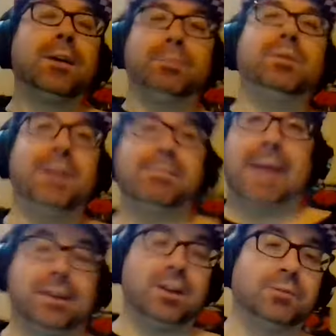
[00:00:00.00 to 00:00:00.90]
Put him
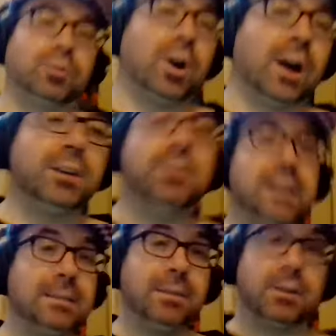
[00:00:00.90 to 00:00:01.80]
back on Raw. You
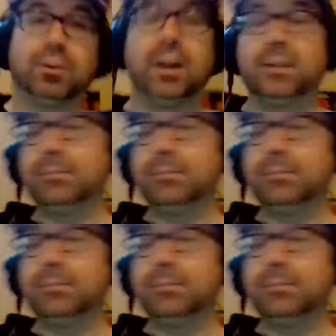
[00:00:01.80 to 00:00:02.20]
need him on Raw.